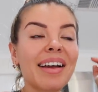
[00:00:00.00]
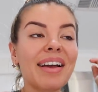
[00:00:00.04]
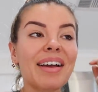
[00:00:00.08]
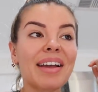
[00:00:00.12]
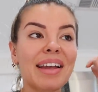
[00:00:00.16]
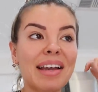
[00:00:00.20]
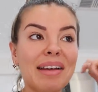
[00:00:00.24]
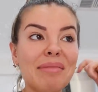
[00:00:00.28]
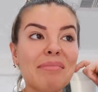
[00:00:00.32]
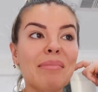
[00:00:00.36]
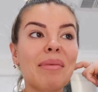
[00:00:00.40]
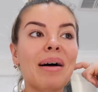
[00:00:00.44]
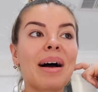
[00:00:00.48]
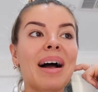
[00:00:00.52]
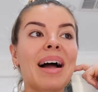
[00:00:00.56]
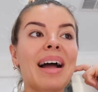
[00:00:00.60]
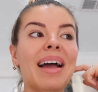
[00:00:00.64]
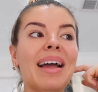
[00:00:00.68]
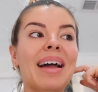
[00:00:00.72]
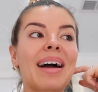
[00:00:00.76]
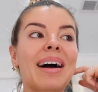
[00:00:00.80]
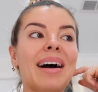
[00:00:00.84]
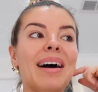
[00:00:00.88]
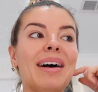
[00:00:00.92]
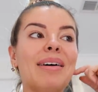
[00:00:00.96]
In
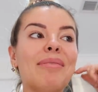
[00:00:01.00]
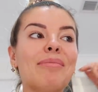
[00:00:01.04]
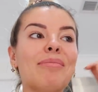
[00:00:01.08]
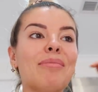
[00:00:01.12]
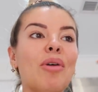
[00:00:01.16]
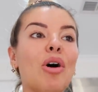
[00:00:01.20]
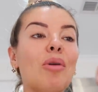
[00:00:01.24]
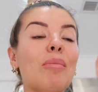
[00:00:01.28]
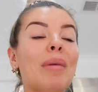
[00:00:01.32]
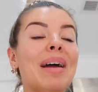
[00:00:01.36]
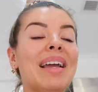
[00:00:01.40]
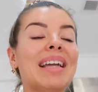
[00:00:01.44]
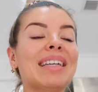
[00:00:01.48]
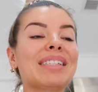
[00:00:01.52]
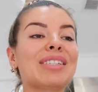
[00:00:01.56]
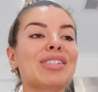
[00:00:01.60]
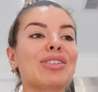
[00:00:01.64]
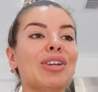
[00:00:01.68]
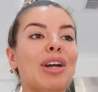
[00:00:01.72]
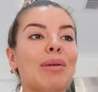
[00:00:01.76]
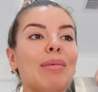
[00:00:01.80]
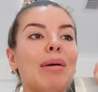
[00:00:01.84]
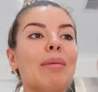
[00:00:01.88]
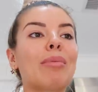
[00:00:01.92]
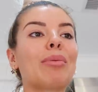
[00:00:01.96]
my um, on my
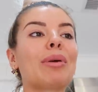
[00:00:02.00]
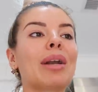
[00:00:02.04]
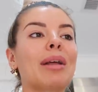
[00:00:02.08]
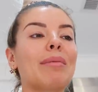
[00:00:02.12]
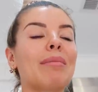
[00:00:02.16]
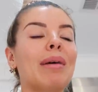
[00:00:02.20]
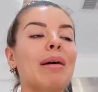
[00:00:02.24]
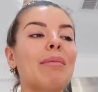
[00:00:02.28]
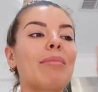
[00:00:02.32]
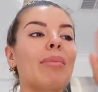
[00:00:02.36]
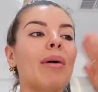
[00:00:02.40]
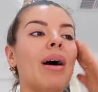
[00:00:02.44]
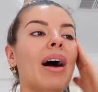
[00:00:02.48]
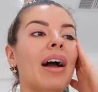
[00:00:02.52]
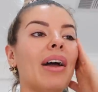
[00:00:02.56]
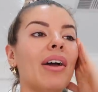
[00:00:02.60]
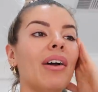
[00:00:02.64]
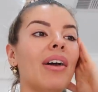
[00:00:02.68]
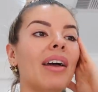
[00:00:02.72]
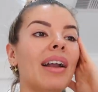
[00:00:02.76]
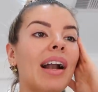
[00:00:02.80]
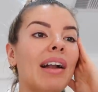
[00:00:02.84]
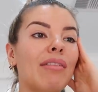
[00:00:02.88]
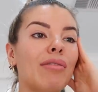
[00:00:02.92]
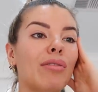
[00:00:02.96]
Instagram, I put it in my bio,
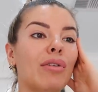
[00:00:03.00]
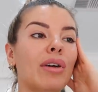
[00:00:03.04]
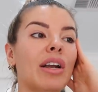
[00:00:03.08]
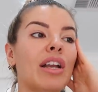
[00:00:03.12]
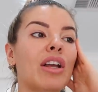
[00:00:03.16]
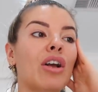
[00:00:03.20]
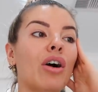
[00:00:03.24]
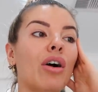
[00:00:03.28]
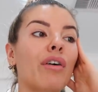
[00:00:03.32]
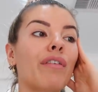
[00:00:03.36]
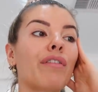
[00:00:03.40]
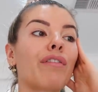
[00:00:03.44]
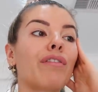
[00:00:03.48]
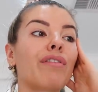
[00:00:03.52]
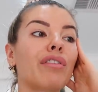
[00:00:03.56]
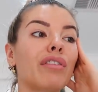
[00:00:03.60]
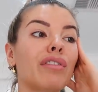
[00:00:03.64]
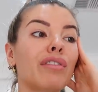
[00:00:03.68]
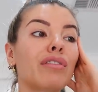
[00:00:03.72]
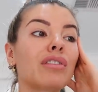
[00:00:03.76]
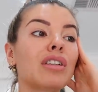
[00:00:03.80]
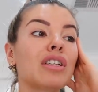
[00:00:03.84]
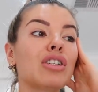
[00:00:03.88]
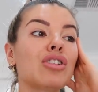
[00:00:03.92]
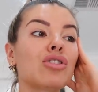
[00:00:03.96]
and I've already got
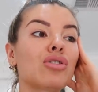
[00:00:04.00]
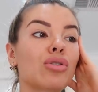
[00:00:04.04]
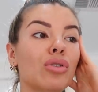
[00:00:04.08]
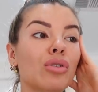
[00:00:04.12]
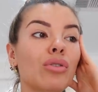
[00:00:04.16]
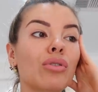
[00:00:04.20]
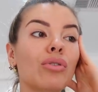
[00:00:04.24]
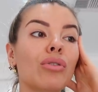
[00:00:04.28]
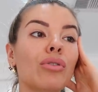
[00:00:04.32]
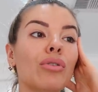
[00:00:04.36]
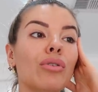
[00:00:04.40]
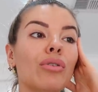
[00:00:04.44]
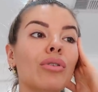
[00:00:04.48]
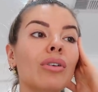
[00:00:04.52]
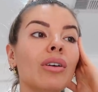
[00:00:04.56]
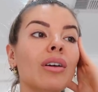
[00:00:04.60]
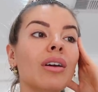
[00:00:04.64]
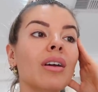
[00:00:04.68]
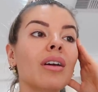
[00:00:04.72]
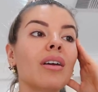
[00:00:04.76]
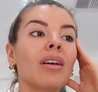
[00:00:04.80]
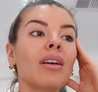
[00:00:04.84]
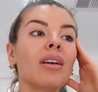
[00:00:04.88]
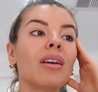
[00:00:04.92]
52